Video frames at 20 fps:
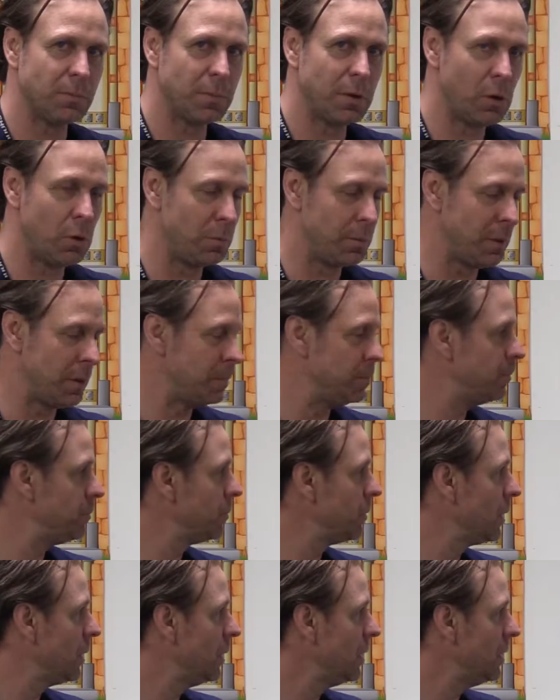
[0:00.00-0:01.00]
a moment
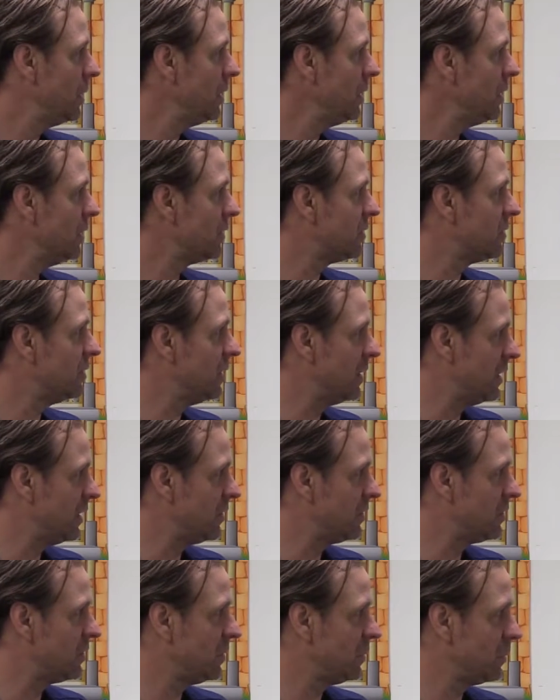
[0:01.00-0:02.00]
is
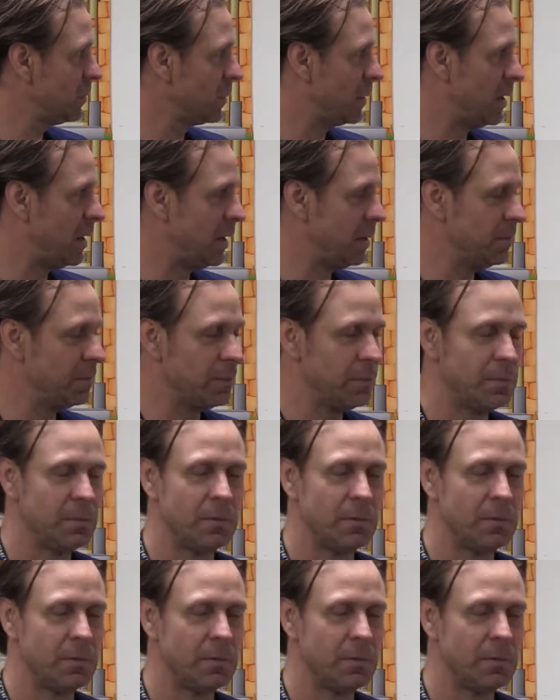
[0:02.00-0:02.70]
this, right?